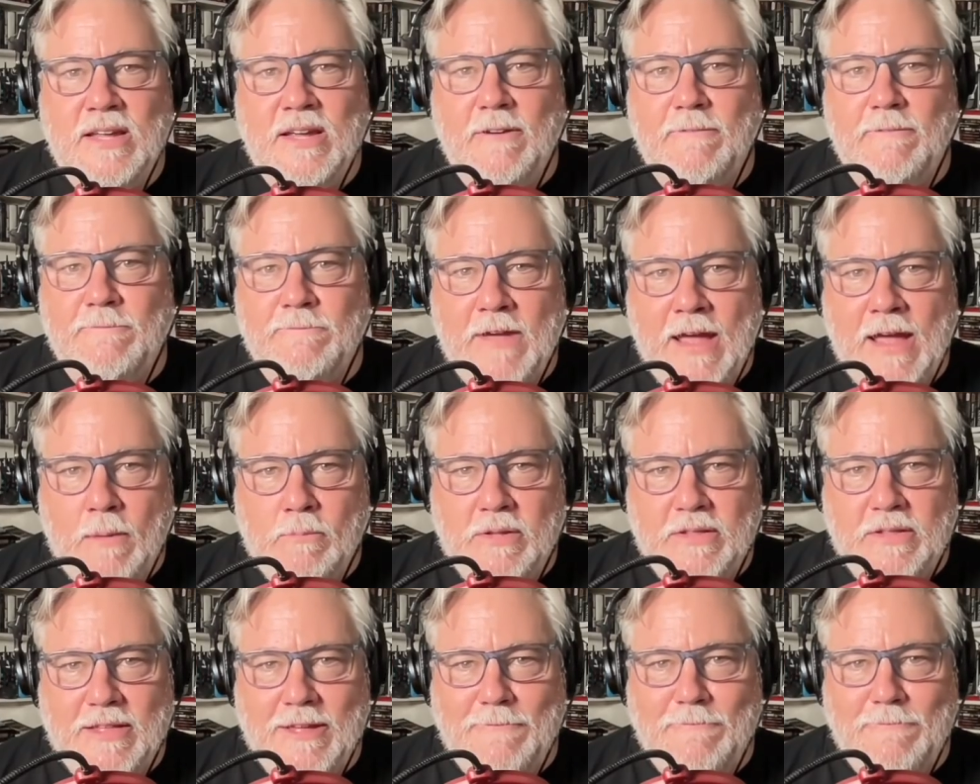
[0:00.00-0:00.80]
a
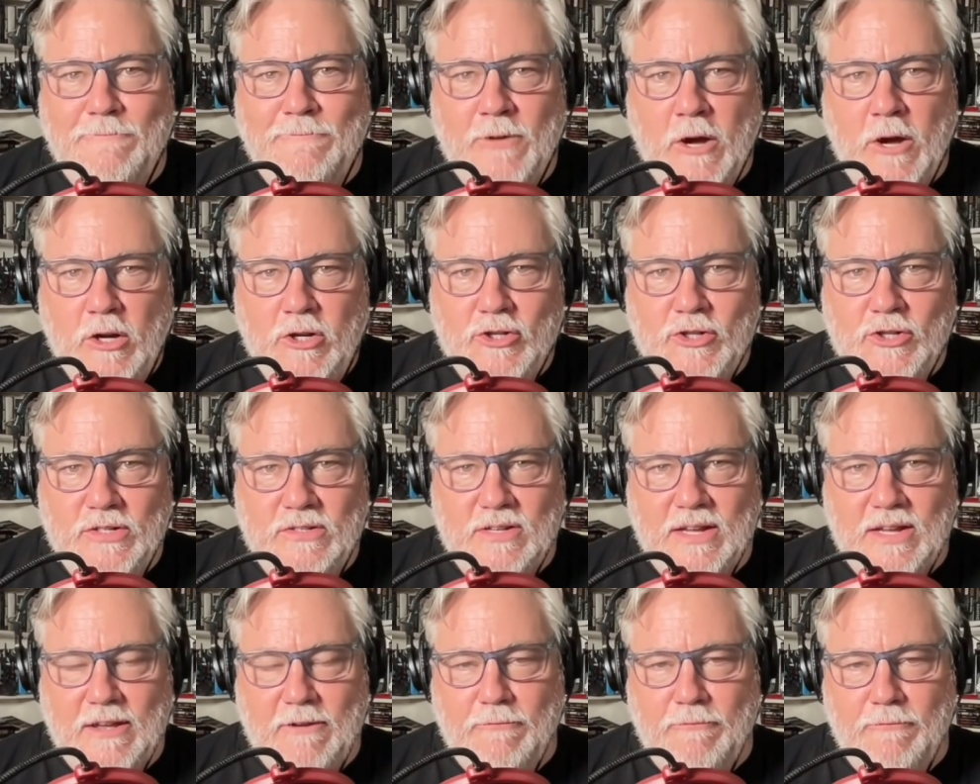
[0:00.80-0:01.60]
family that
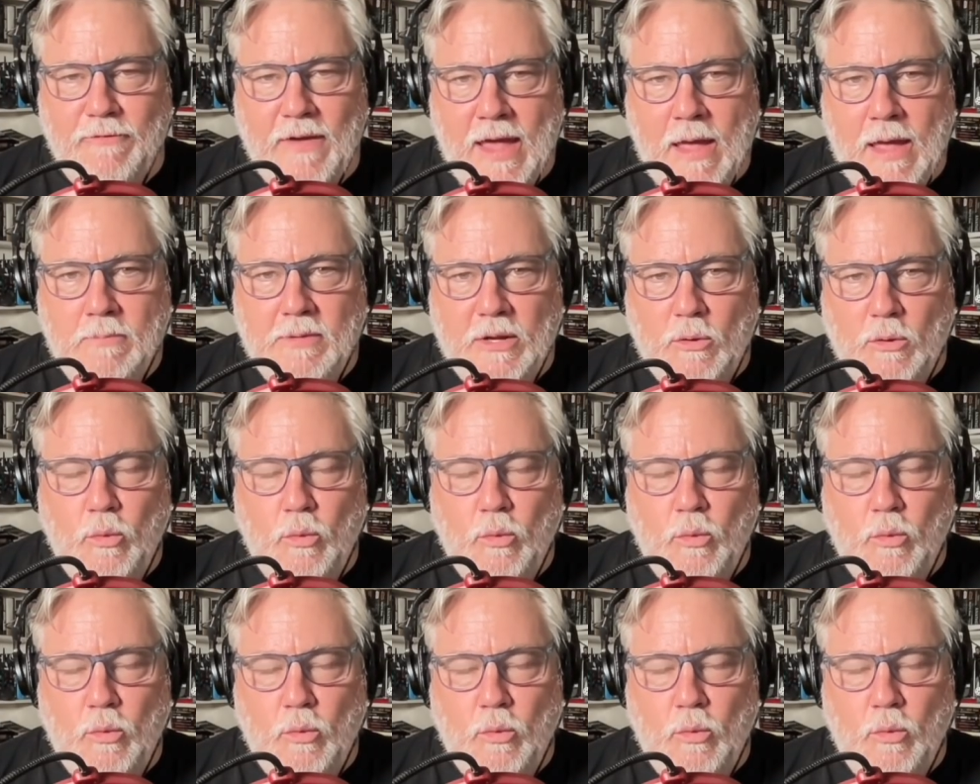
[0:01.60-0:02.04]
functions like a family.